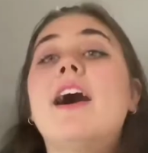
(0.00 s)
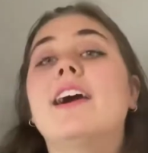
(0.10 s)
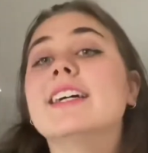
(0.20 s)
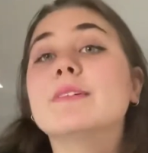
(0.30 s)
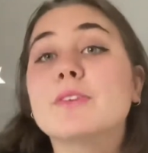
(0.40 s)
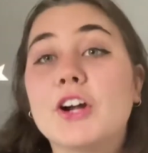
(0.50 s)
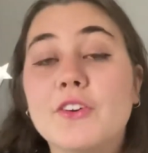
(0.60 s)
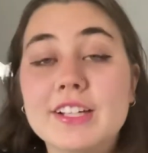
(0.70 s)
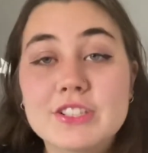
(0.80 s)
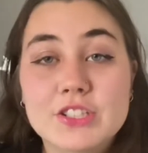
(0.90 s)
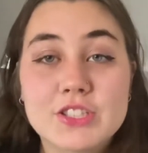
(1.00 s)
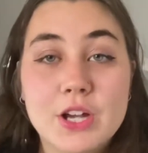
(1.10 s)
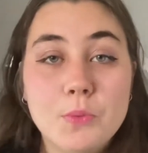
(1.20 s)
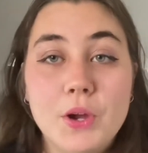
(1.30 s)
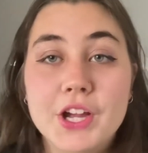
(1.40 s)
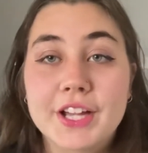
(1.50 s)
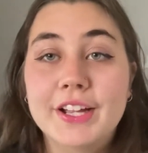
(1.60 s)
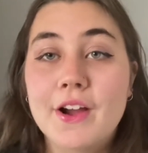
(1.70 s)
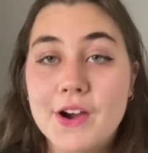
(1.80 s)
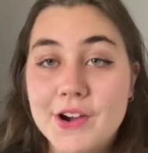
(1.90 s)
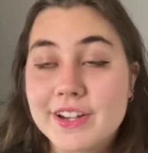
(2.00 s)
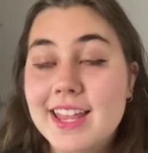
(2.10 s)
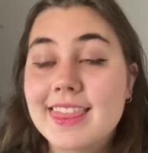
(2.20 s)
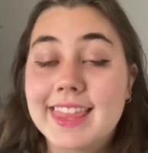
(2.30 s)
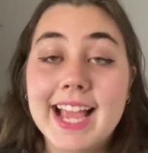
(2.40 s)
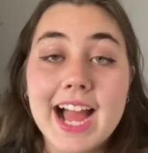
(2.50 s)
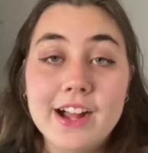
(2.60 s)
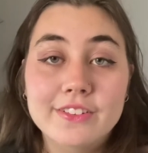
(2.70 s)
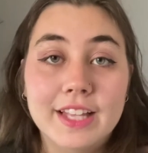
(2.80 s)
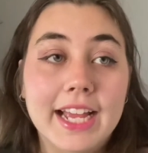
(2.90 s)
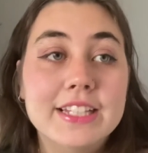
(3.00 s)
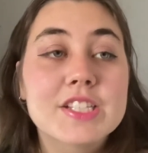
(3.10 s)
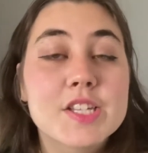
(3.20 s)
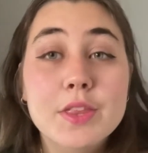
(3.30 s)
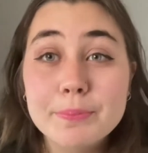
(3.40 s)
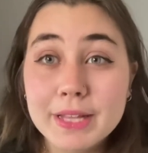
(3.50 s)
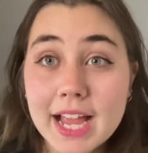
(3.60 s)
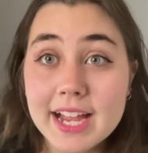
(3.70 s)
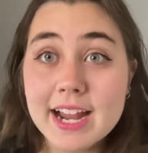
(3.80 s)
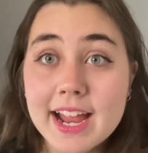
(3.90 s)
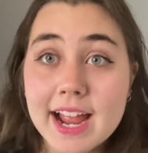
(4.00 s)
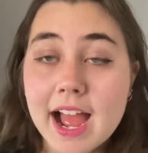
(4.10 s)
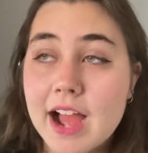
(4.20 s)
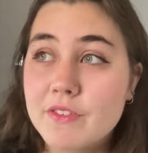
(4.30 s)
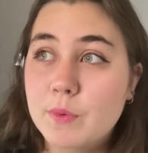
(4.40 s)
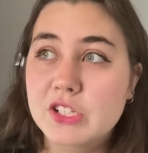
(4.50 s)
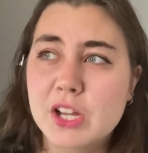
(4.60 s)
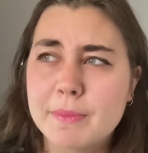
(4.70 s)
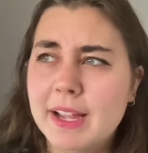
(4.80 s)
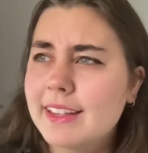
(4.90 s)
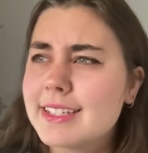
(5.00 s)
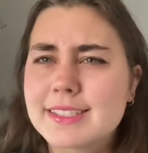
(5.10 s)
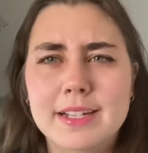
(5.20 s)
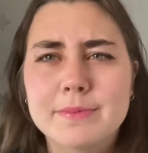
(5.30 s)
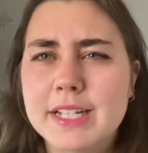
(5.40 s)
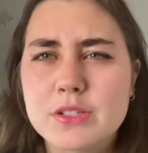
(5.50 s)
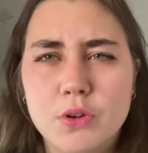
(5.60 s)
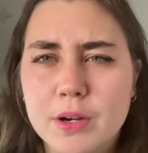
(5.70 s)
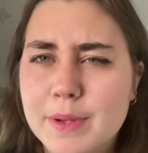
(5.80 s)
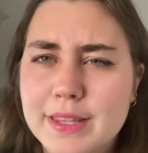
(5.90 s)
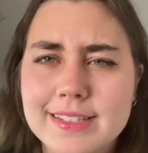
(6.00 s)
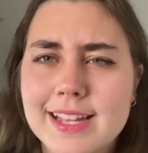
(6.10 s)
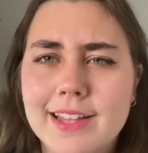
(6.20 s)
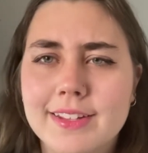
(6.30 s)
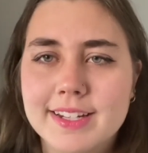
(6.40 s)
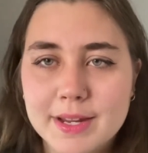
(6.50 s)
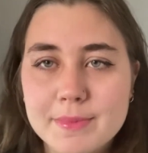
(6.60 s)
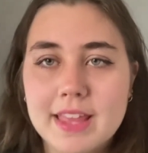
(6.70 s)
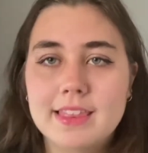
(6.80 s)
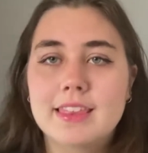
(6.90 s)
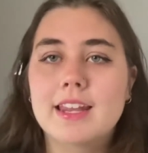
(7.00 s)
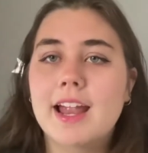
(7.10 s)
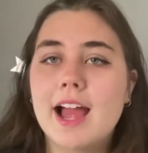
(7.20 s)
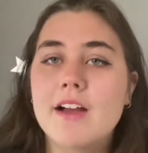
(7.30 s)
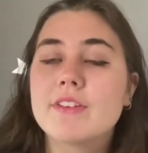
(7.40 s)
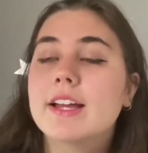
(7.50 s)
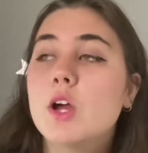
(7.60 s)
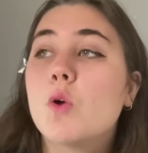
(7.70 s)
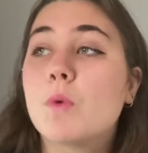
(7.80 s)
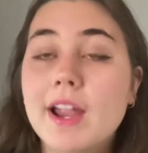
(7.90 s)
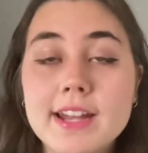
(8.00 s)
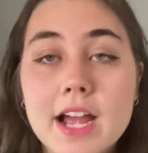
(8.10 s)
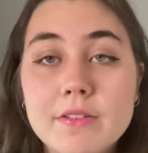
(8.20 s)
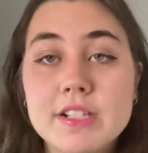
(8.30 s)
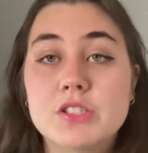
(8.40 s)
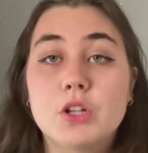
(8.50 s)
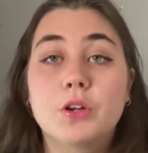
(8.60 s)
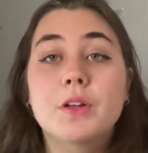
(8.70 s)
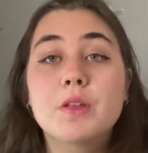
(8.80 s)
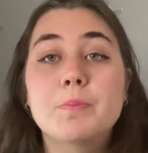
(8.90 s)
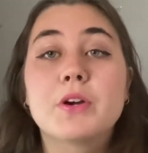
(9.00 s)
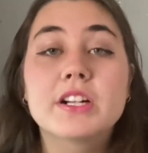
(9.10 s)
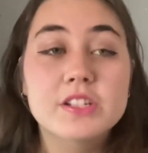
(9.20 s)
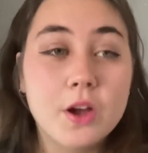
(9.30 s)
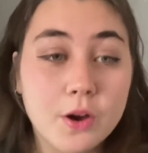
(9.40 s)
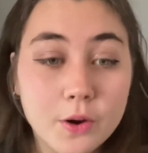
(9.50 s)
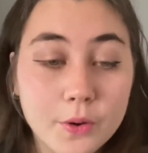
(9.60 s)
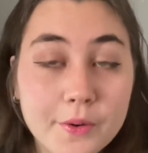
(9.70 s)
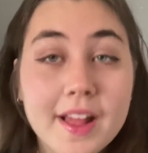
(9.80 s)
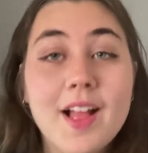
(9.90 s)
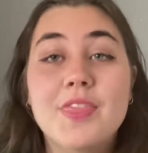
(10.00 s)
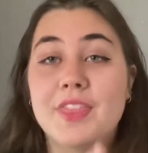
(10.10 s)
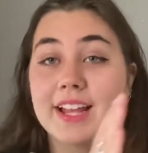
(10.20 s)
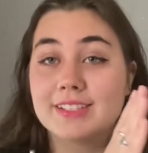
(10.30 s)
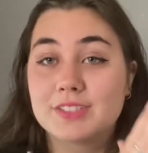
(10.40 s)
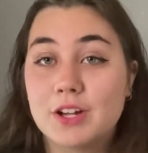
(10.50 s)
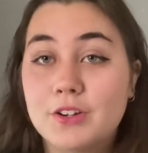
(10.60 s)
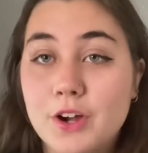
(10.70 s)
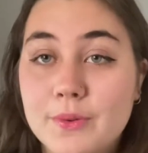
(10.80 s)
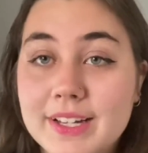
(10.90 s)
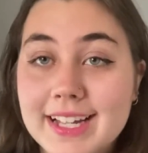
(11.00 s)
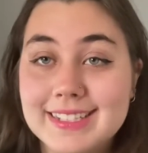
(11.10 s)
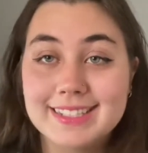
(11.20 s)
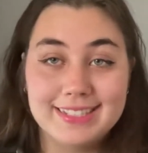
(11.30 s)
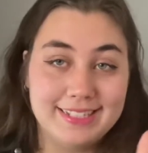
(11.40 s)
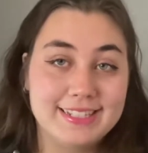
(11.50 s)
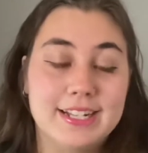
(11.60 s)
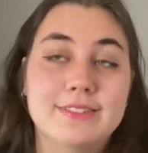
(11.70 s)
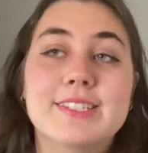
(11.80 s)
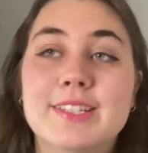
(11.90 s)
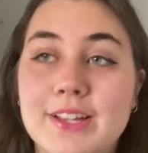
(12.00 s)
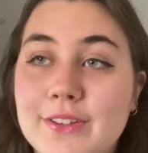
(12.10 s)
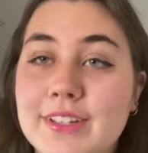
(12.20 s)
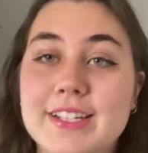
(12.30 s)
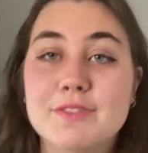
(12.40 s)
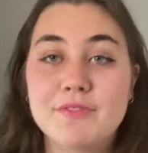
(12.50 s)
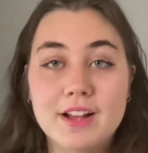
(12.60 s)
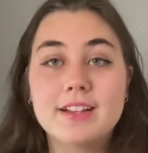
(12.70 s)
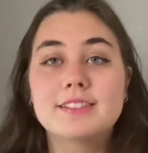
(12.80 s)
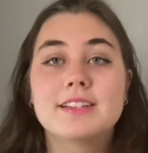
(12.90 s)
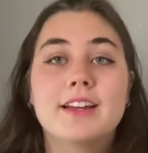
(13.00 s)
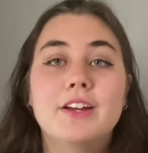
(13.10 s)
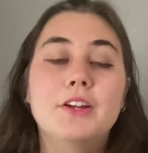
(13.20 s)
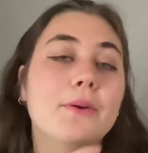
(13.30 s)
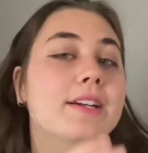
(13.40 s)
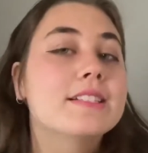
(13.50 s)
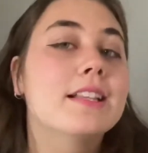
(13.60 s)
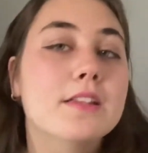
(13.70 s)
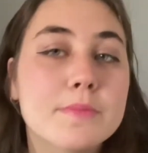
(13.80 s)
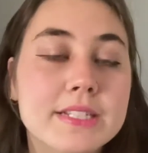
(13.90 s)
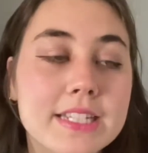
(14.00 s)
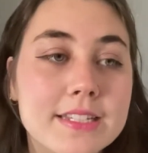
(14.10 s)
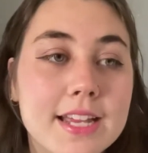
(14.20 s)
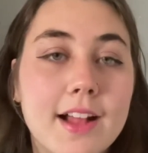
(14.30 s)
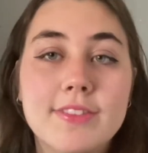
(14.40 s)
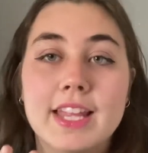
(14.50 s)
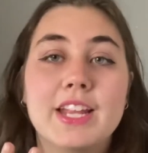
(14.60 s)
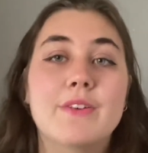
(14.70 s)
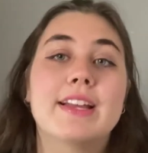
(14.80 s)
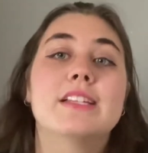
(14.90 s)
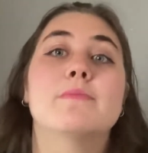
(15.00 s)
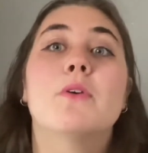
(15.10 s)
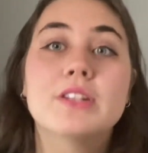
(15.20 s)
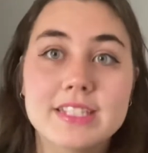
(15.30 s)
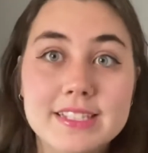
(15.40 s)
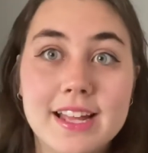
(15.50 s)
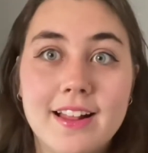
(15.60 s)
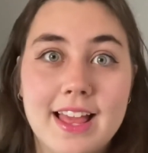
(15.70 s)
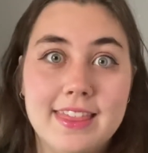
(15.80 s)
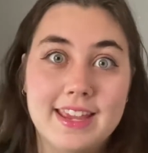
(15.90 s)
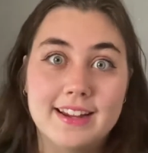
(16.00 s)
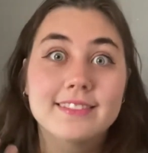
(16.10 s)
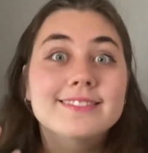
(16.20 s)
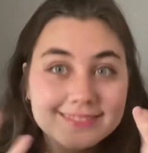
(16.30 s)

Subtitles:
I am going to start working on the outline. So the plan I have, which I might like someday talk about this outlining method that I have right now, is to look at the book as a whole, then start going into detail slowly. So first going into a little bit of detail, then going into more detail, and then